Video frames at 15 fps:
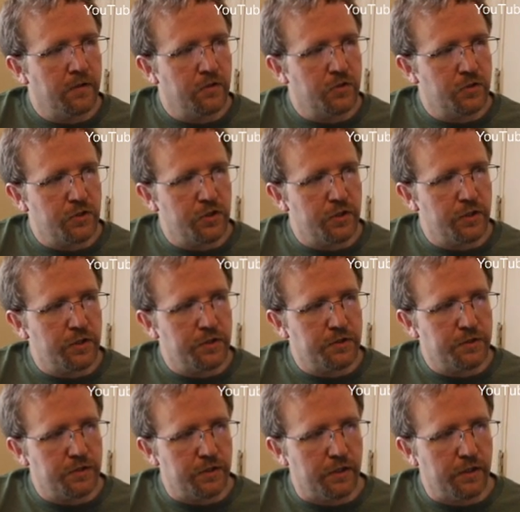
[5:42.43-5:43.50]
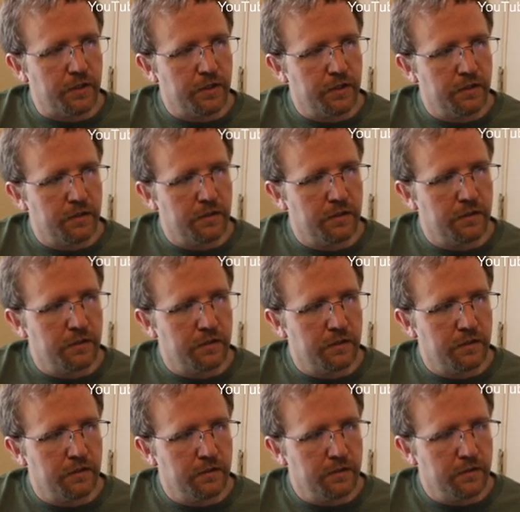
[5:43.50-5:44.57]
G, G.
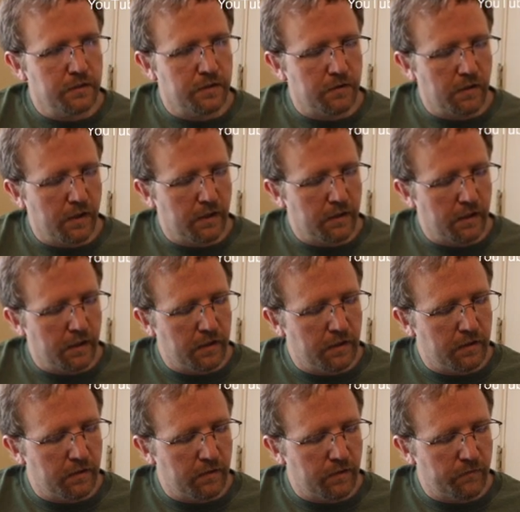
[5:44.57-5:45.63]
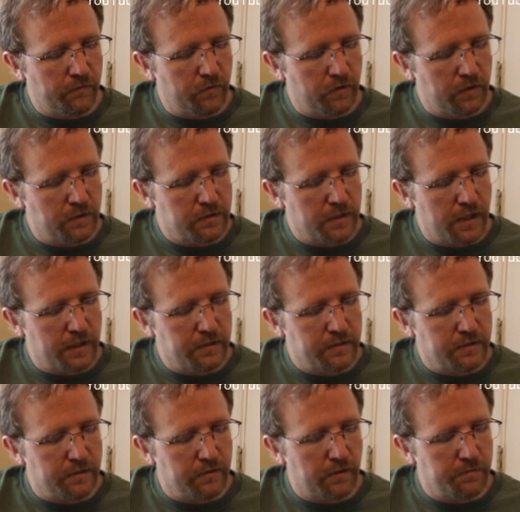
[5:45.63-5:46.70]
All right, and for these last
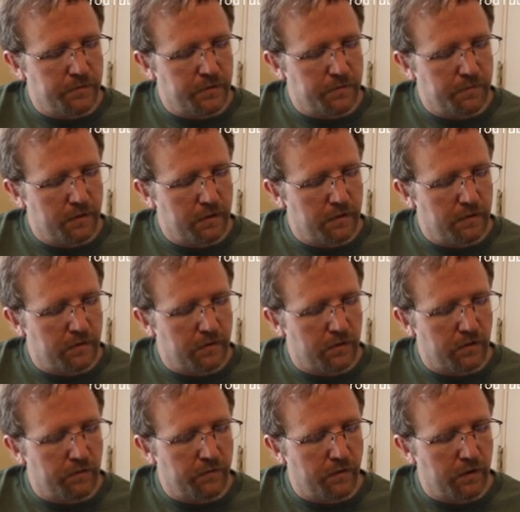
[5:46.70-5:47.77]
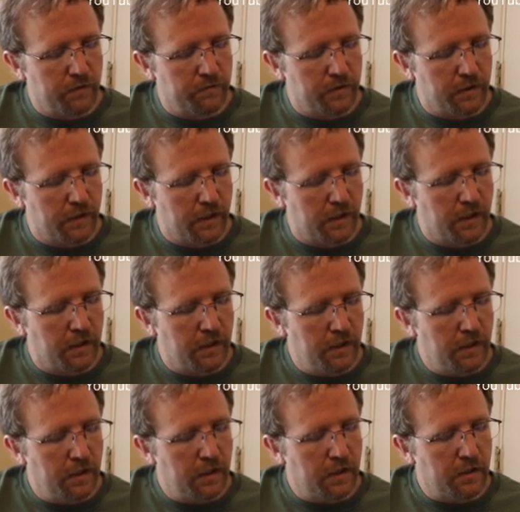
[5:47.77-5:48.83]
two, I'm just playing the 3rd fret of the A
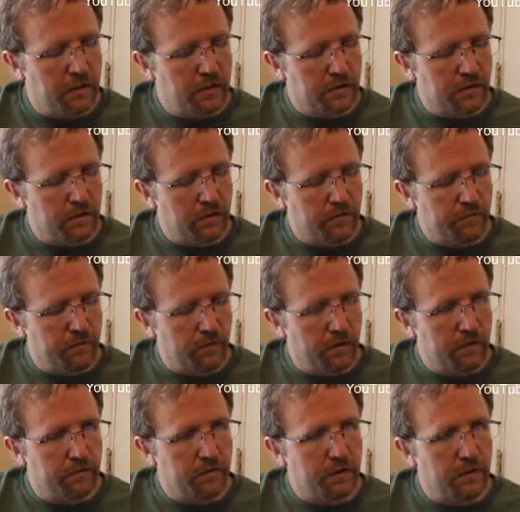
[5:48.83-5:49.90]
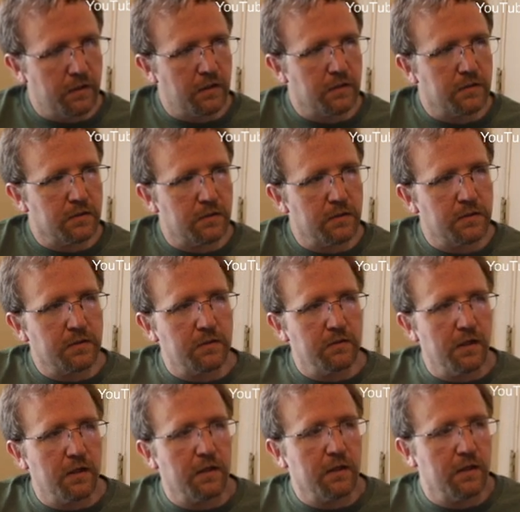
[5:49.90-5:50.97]
and the 3rd fret of the E. So let's do
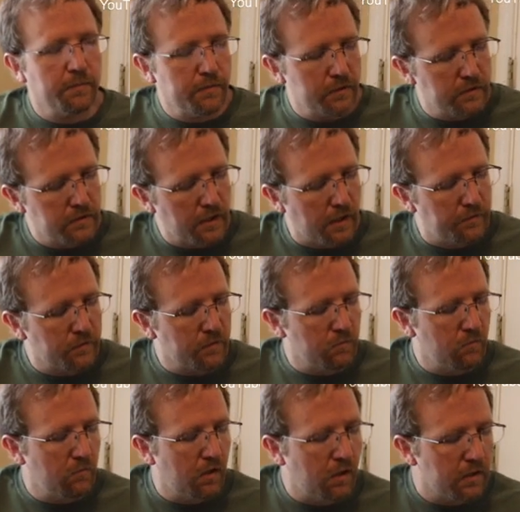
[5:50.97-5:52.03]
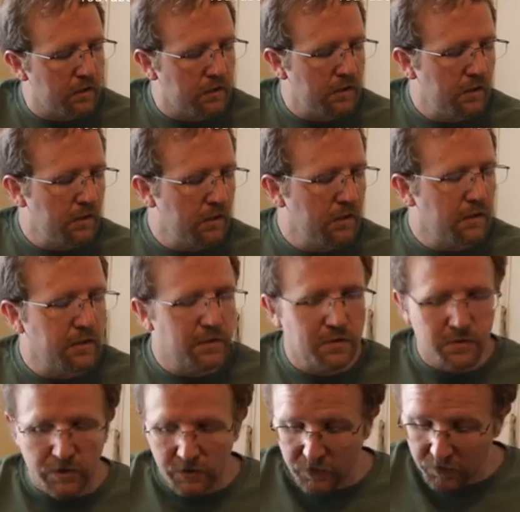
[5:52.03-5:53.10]
that a couple of times. 1,
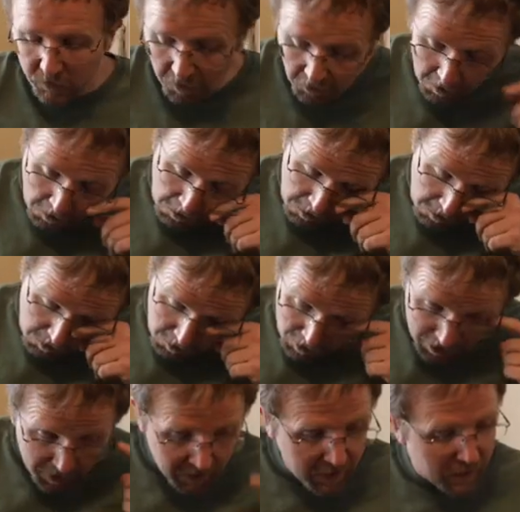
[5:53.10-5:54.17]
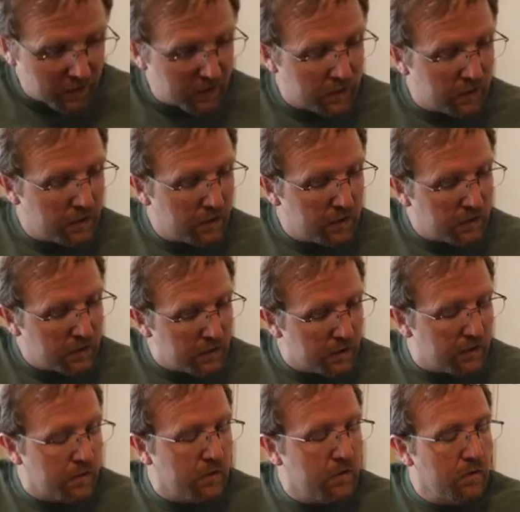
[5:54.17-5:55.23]
2, ready,
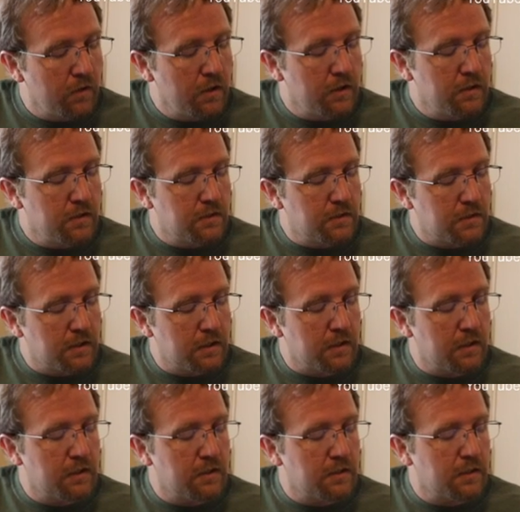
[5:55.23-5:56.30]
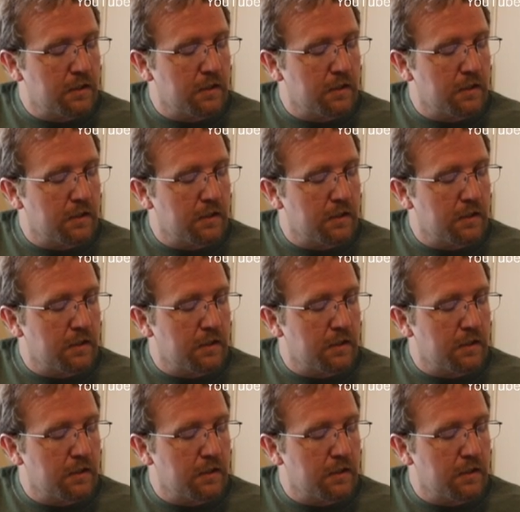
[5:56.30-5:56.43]
go. D, D,